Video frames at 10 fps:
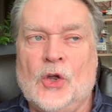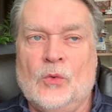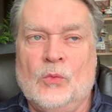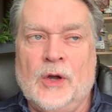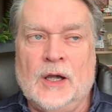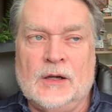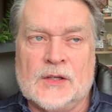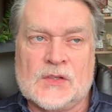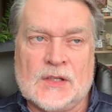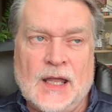where
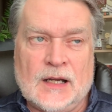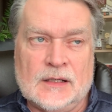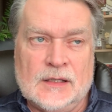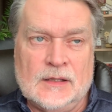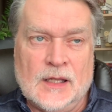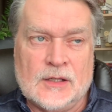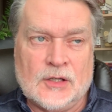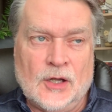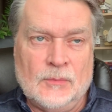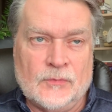exactly they
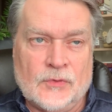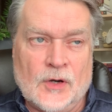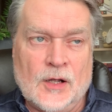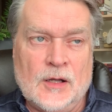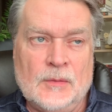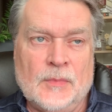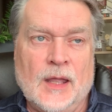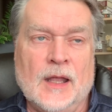come from